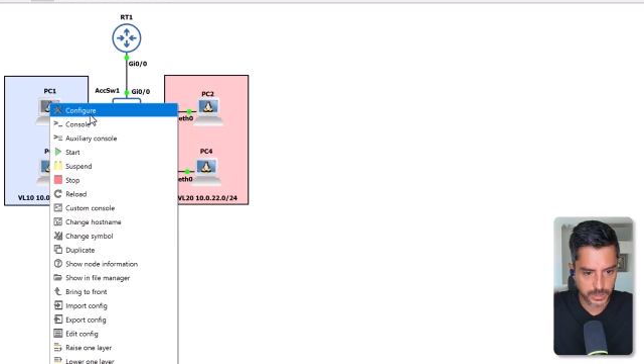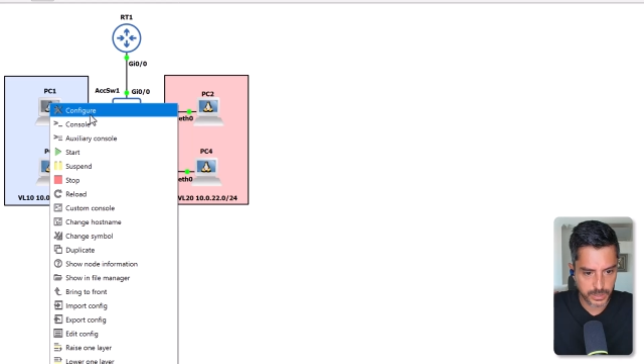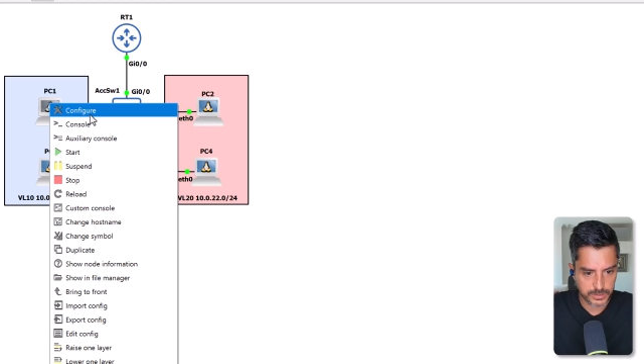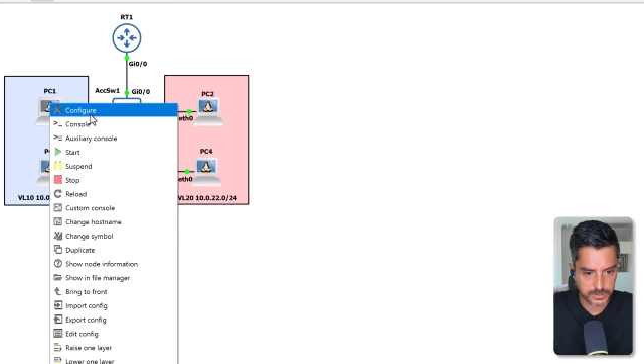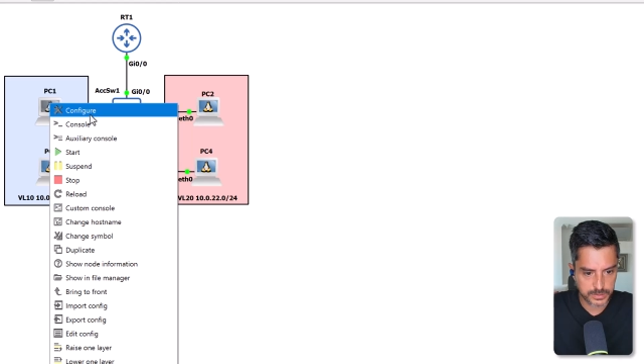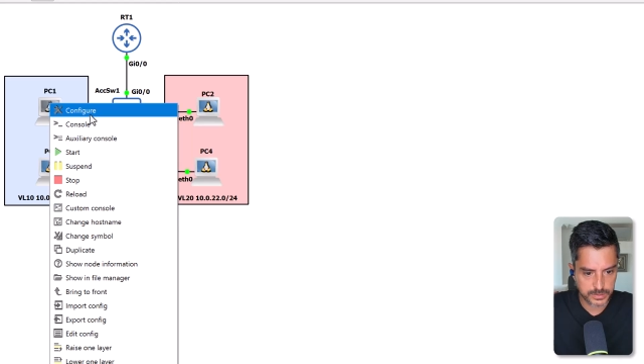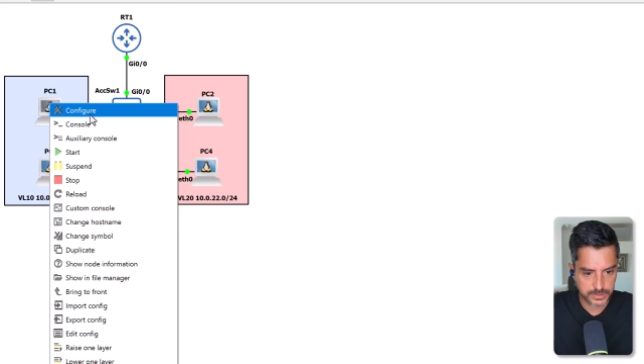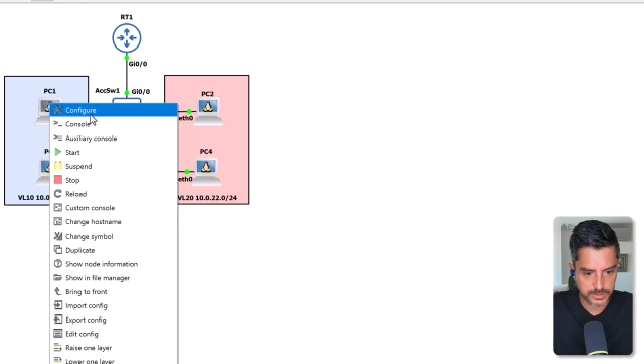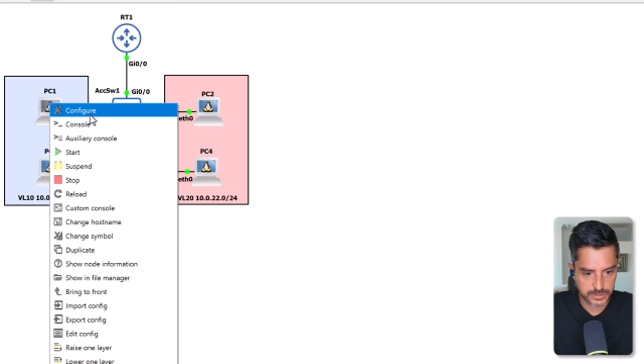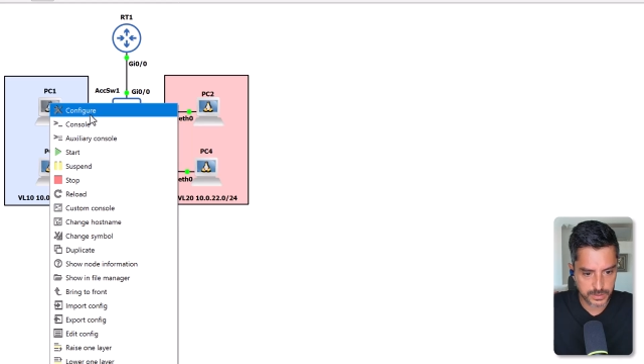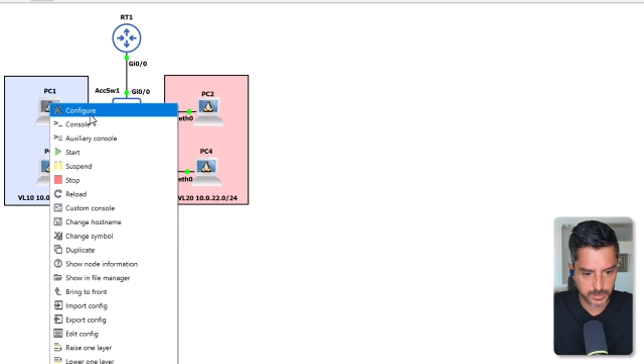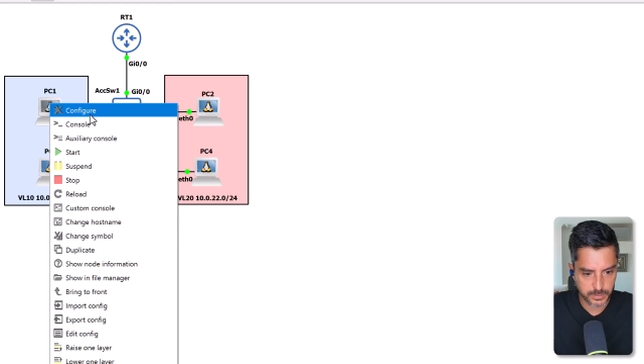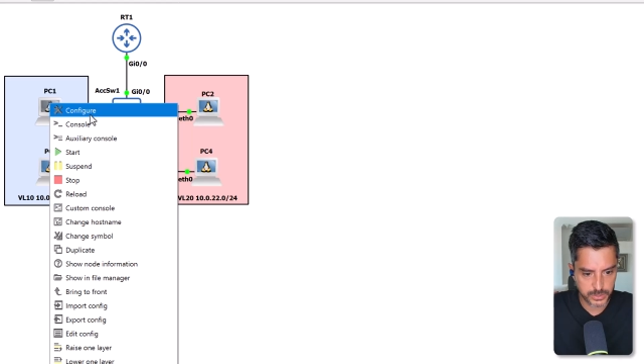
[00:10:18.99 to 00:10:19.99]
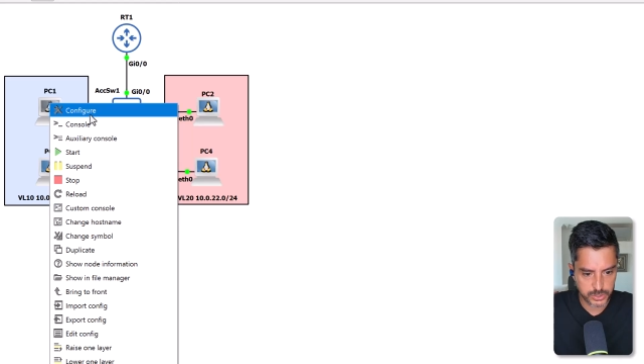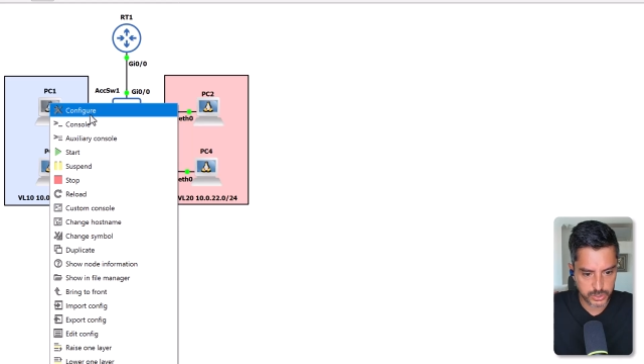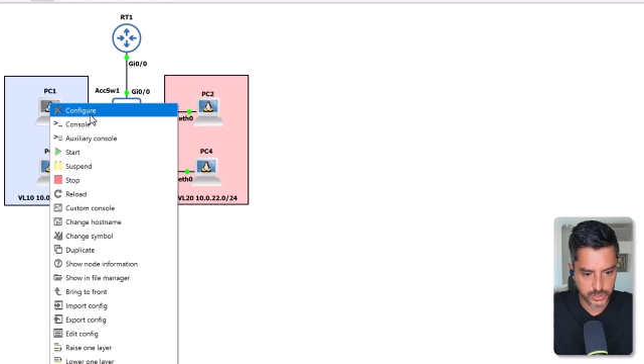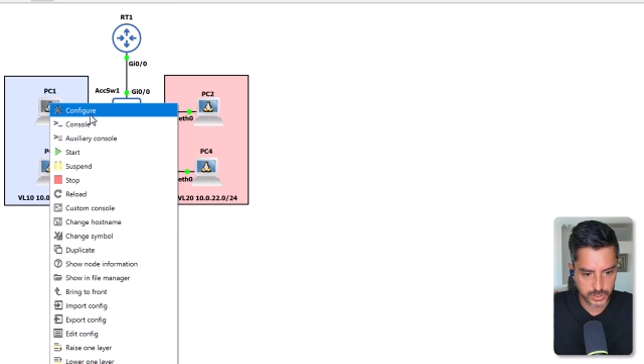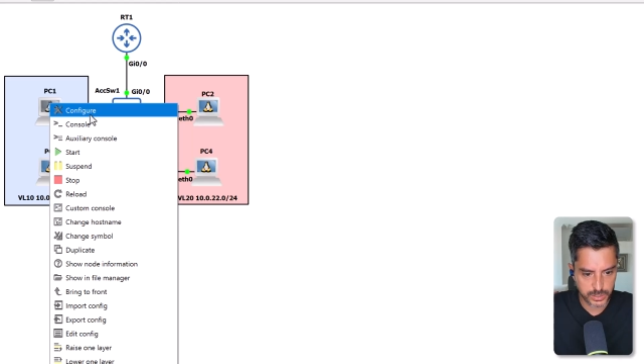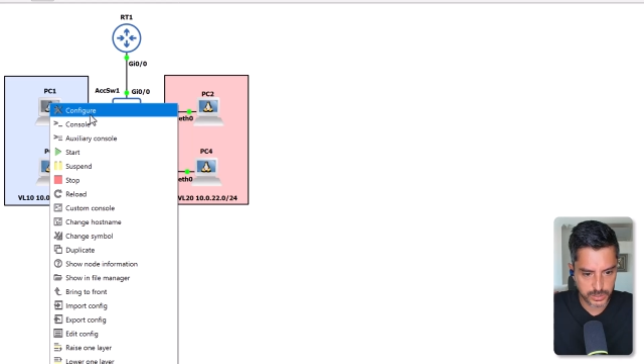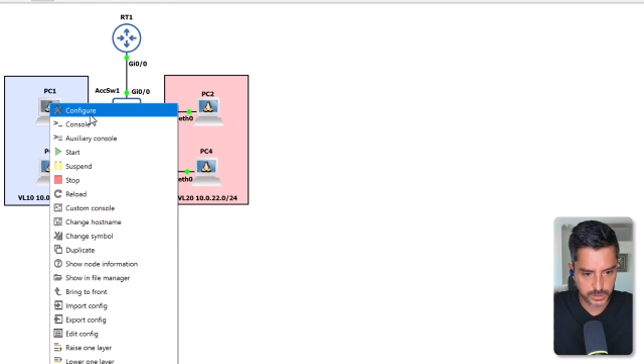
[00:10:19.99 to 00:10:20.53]
Let me
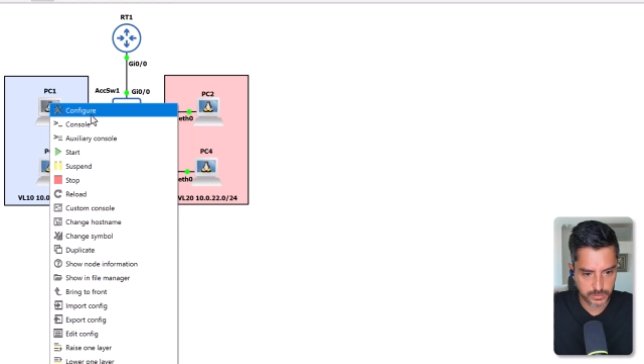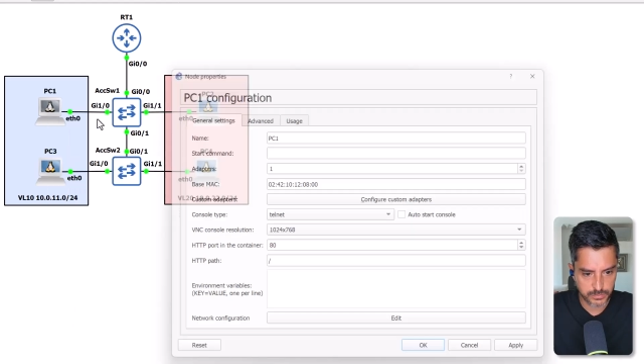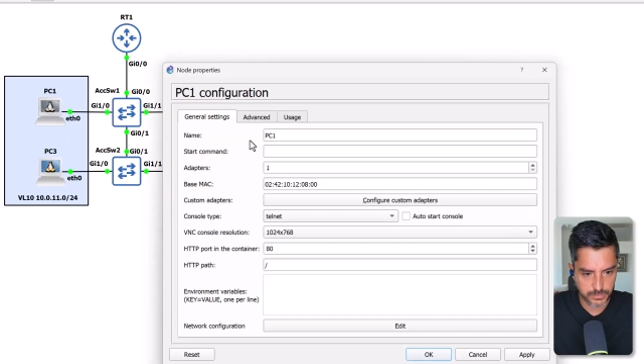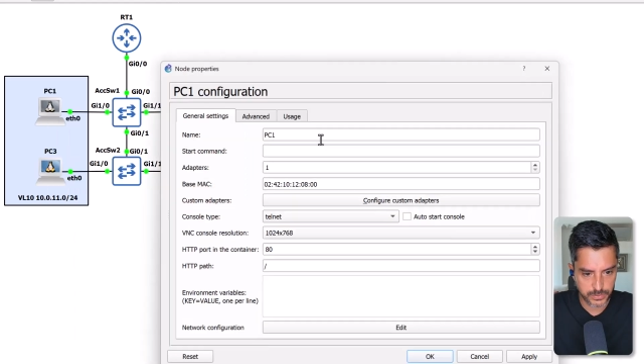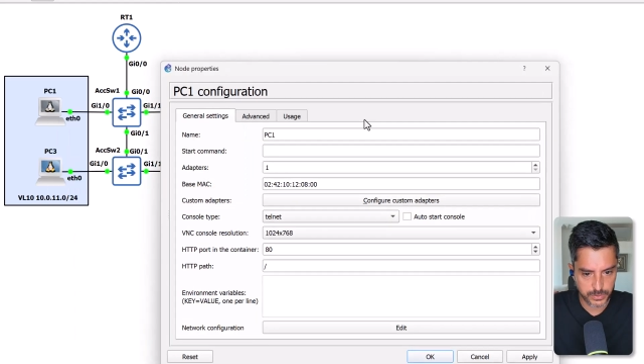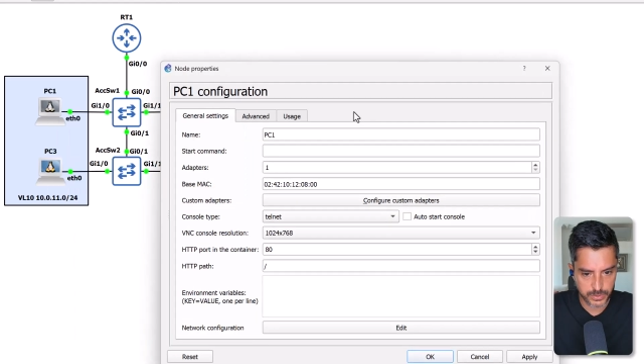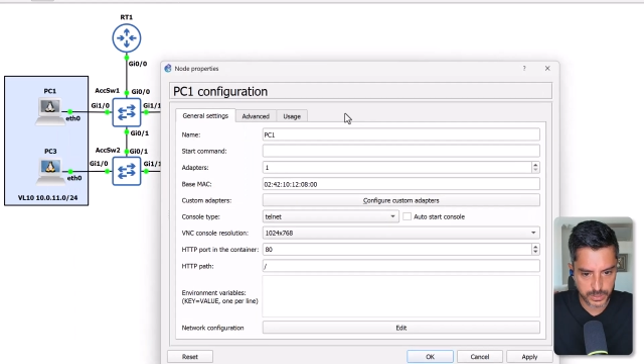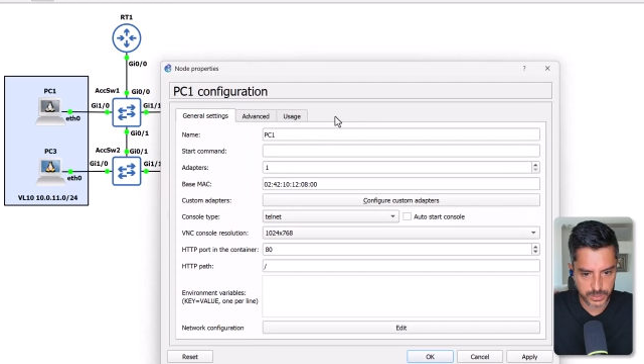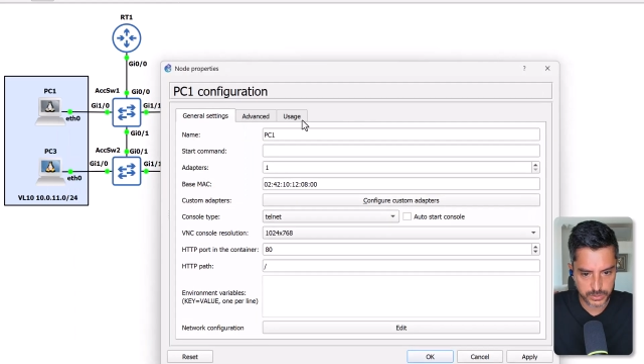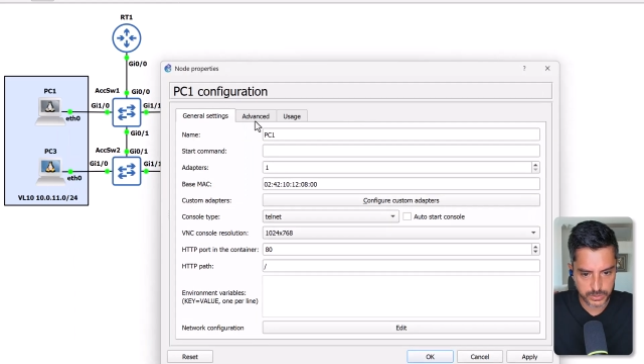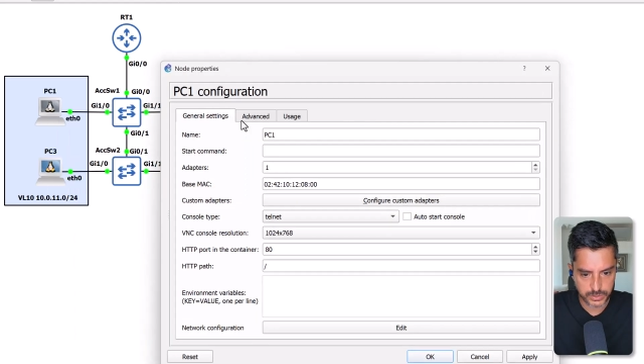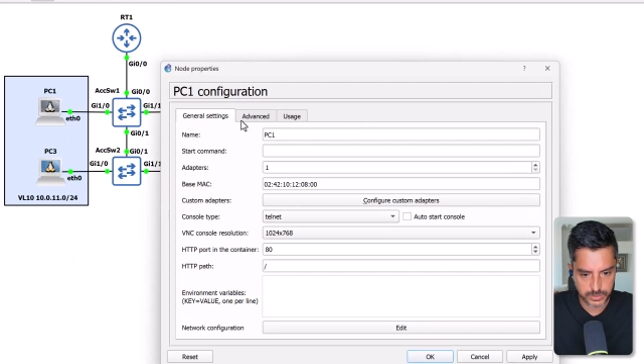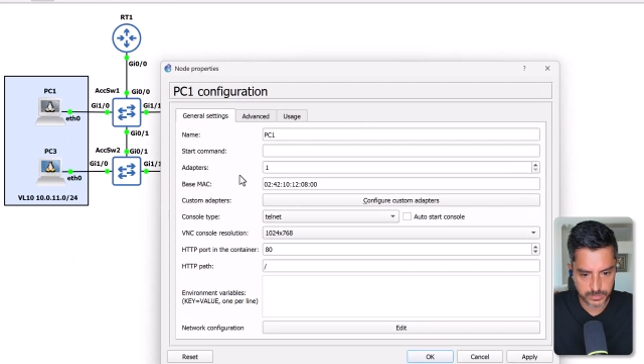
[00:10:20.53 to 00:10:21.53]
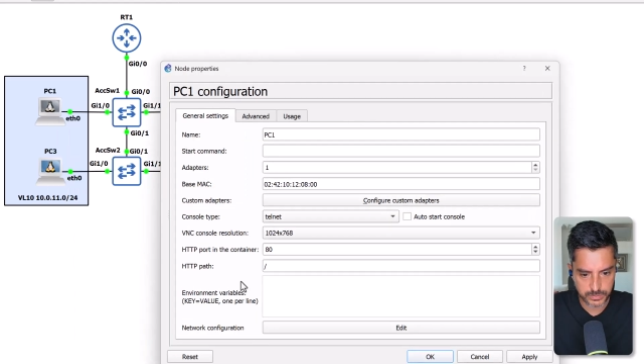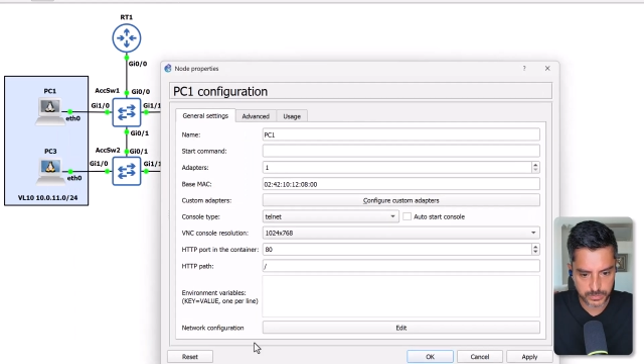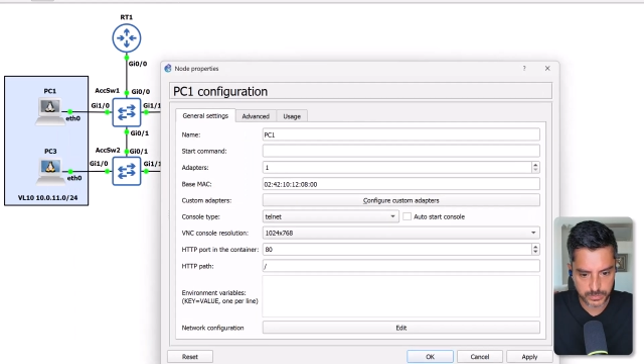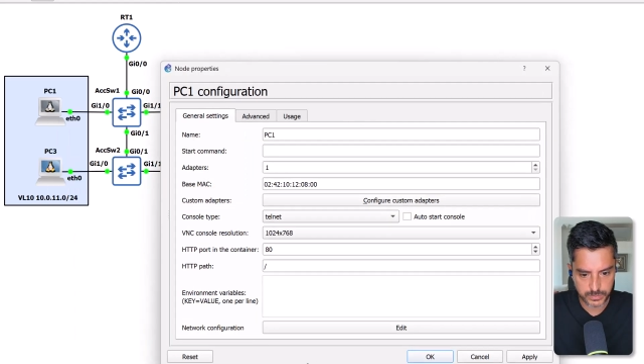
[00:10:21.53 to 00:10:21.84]
check the configuration.